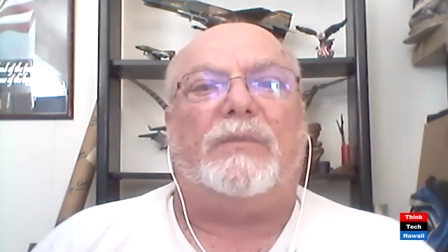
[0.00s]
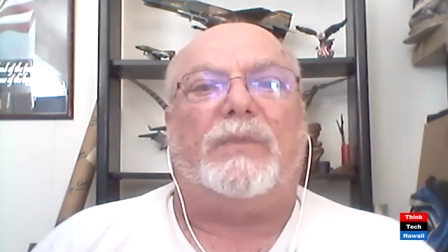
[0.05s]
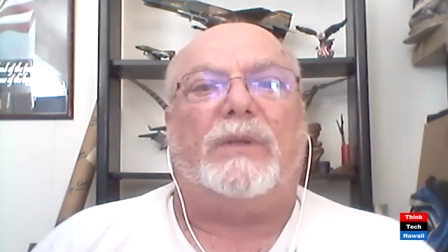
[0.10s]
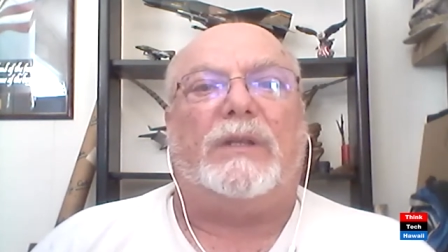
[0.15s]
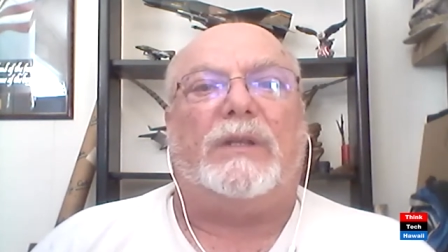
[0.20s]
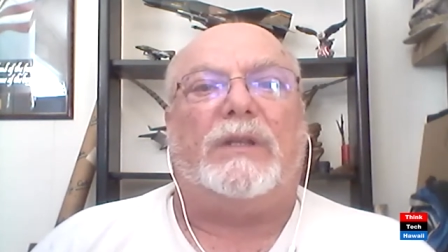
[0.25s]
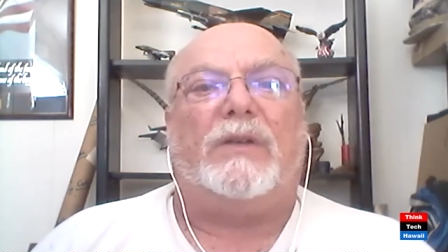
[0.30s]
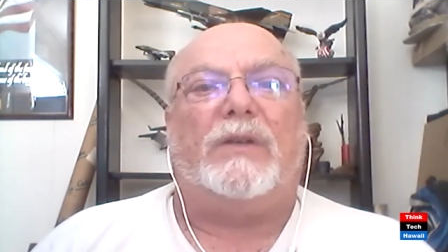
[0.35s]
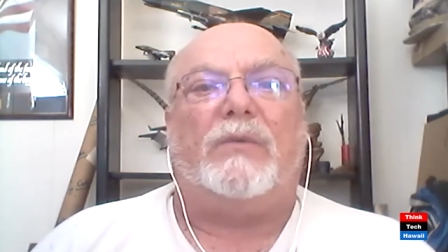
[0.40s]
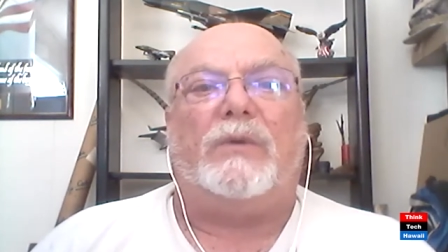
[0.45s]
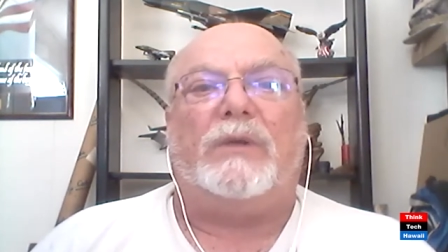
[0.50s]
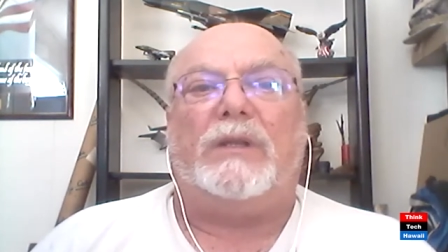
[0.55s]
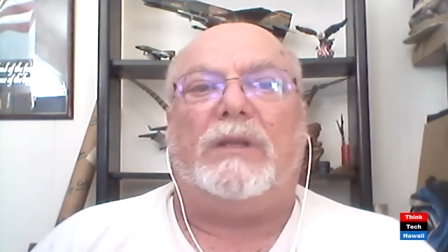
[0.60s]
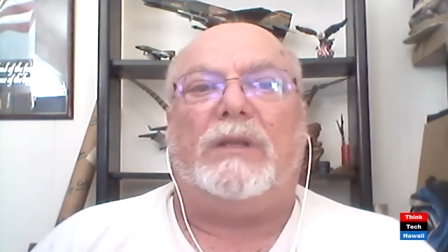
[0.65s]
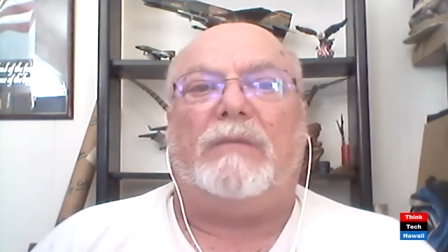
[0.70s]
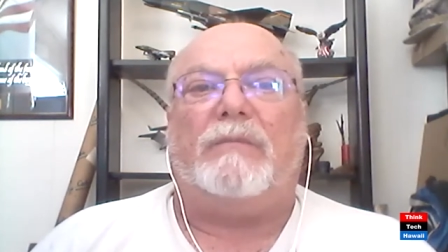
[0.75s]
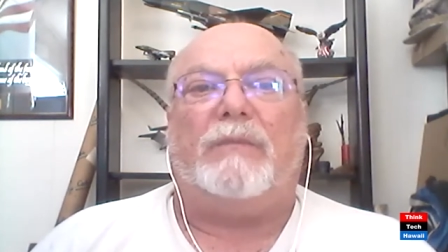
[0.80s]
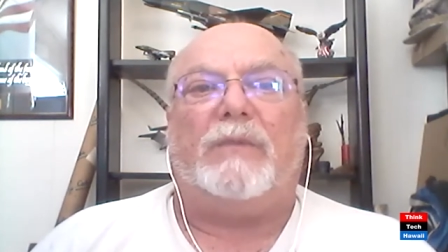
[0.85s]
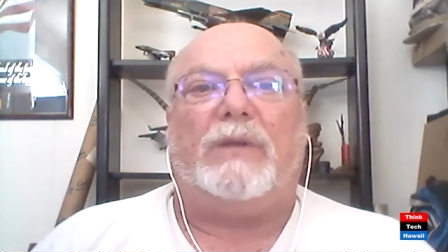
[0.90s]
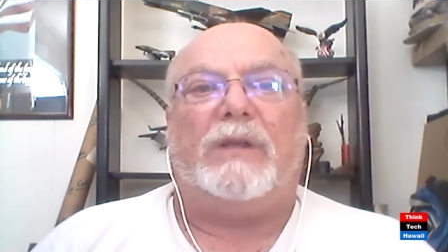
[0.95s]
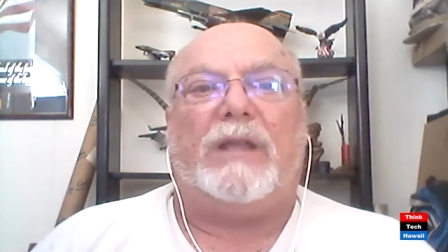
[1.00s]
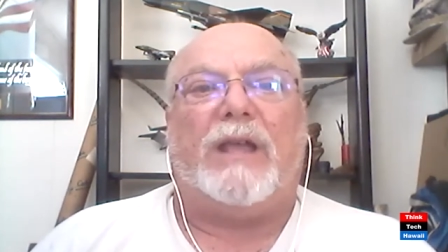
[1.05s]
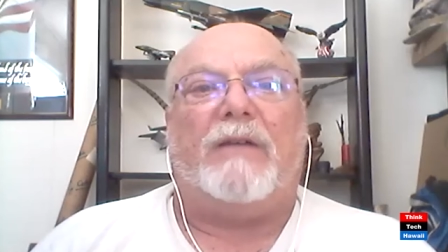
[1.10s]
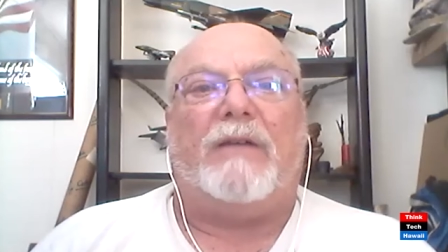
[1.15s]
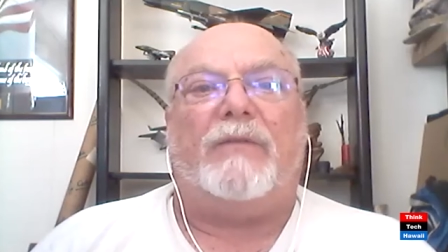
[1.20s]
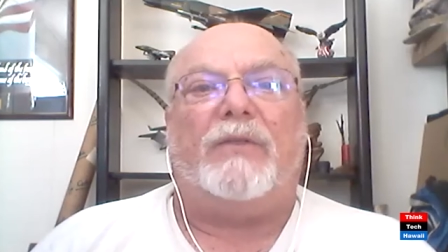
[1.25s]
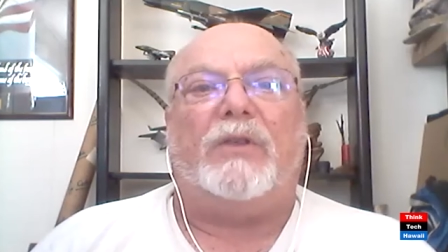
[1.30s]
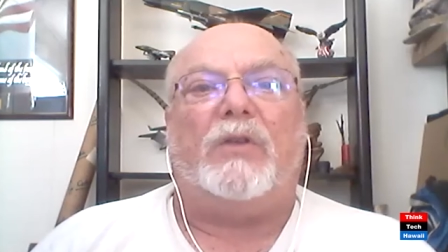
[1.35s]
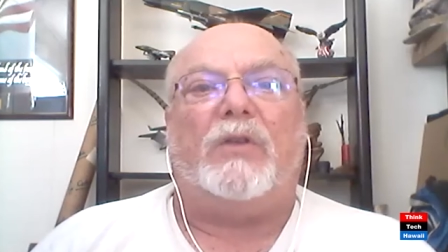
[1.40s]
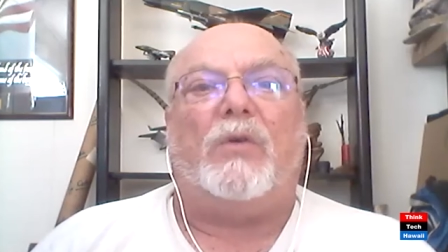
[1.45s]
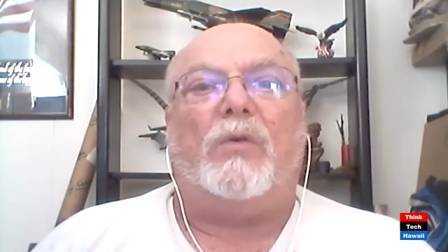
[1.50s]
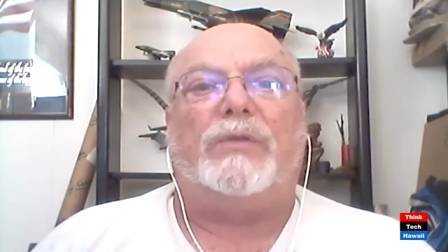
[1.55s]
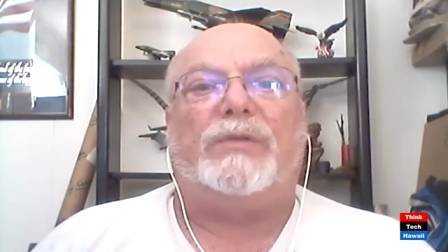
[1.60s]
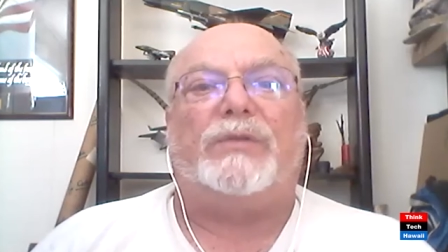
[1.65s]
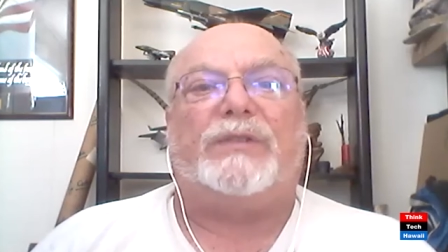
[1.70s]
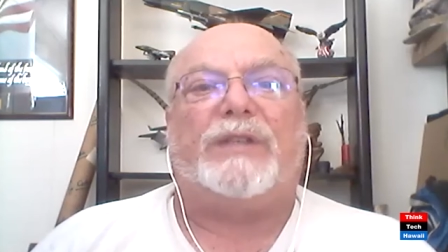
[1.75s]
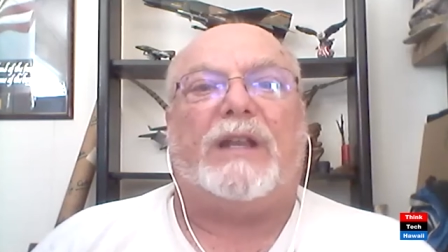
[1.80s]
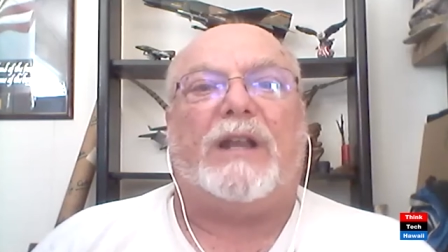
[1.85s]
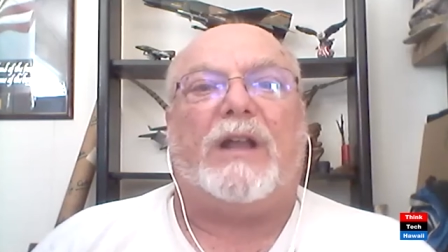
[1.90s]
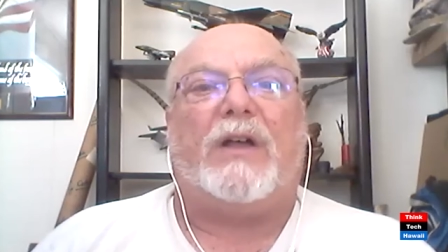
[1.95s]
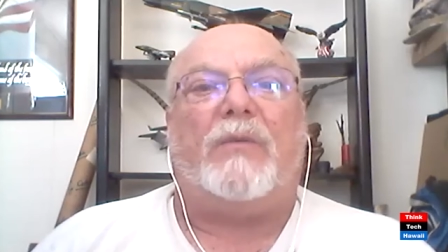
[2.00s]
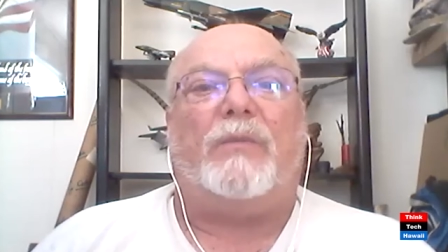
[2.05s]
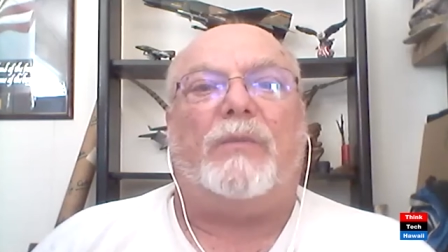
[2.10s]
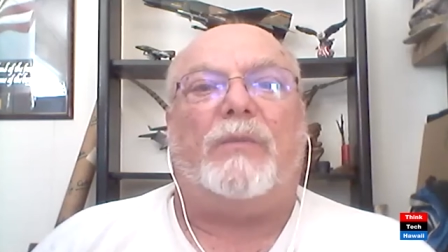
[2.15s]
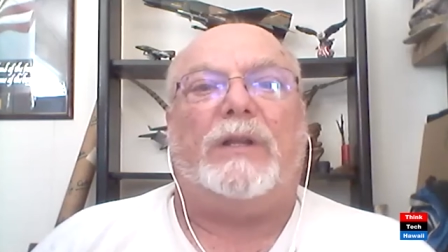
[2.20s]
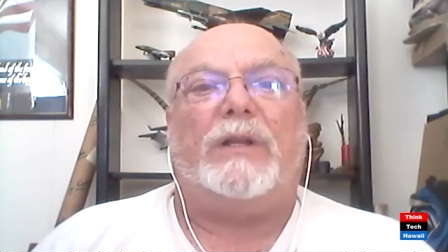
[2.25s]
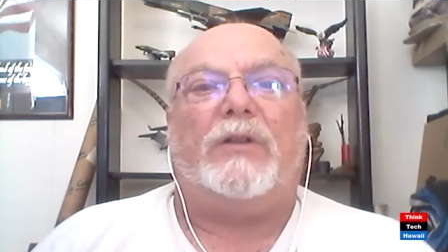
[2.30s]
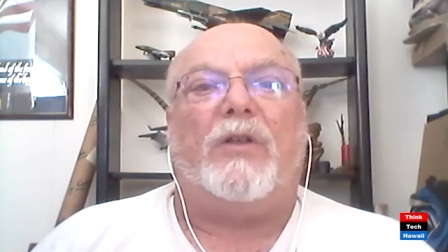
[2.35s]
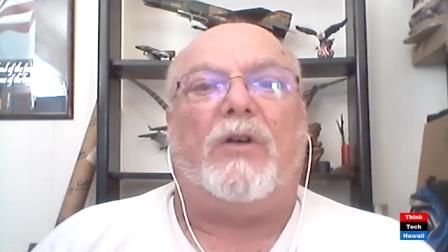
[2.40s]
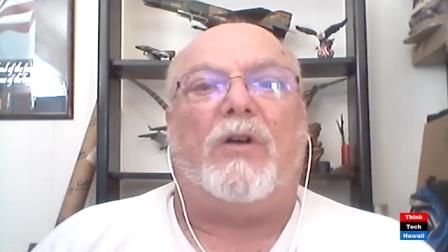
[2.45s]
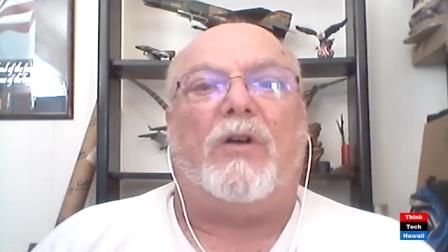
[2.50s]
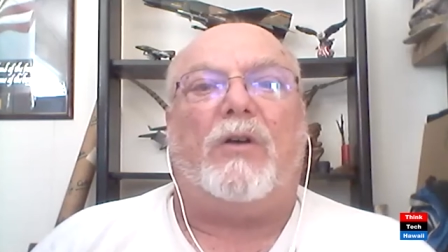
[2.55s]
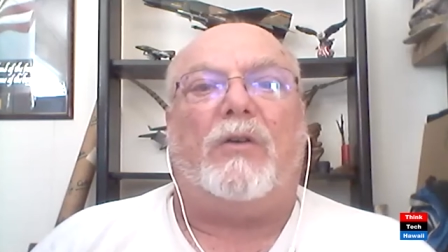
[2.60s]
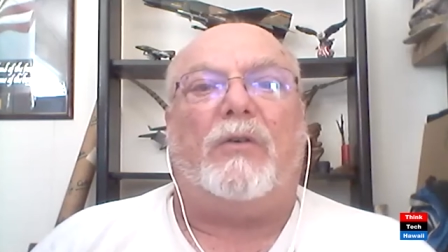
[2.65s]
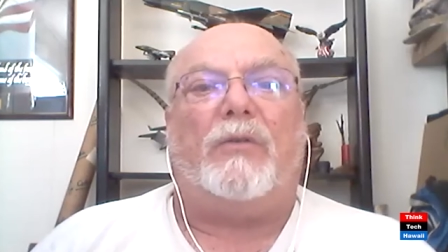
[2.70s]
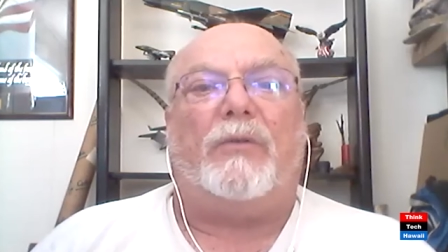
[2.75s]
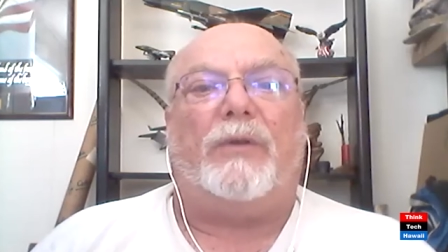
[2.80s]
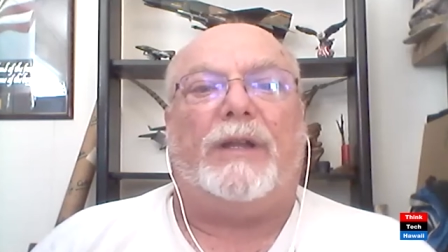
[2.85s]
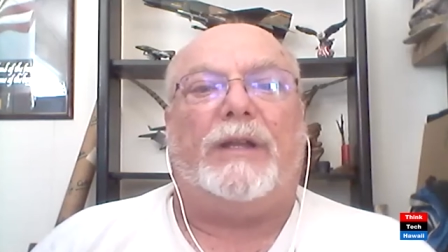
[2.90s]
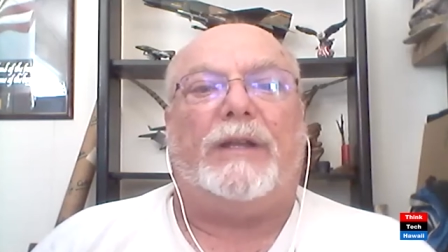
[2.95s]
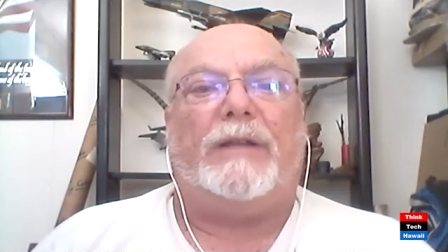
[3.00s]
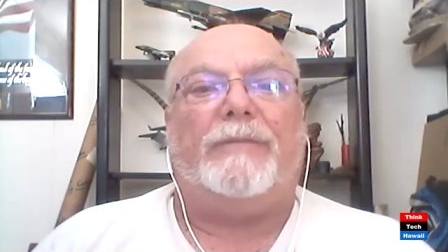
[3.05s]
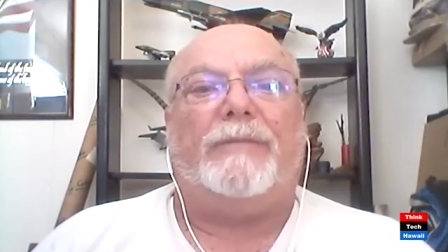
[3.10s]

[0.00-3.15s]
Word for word: being that we have the goal set out in law already.